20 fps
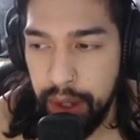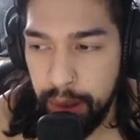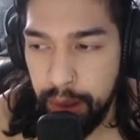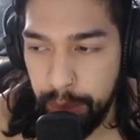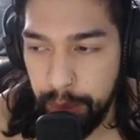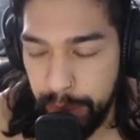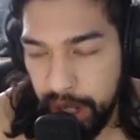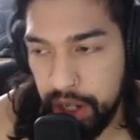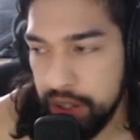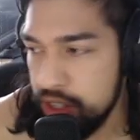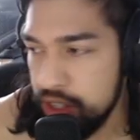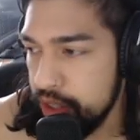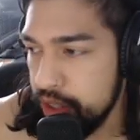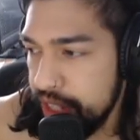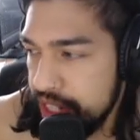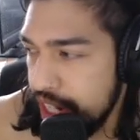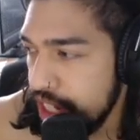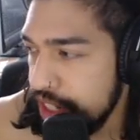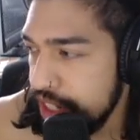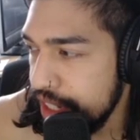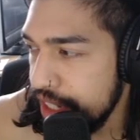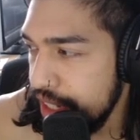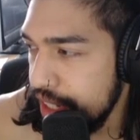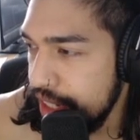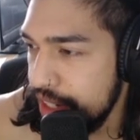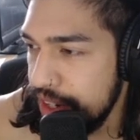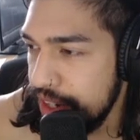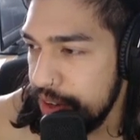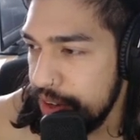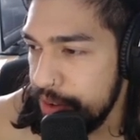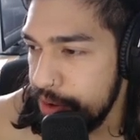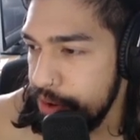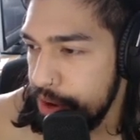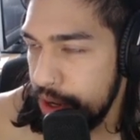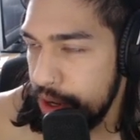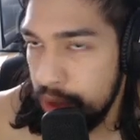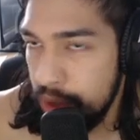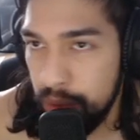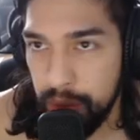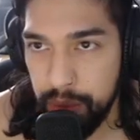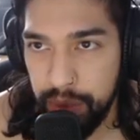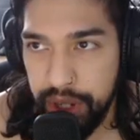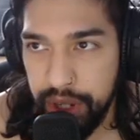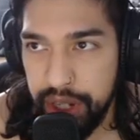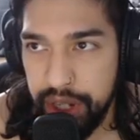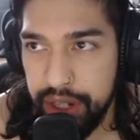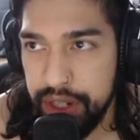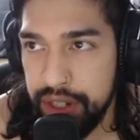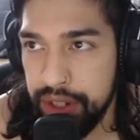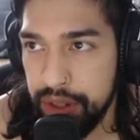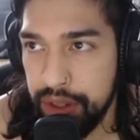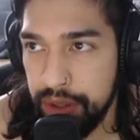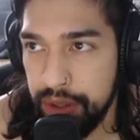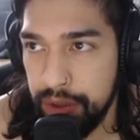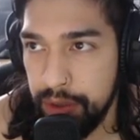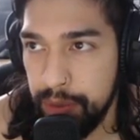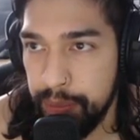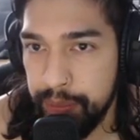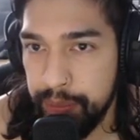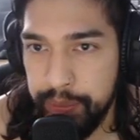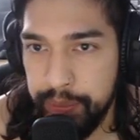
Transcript: better. So let's actually, what we're gonna do,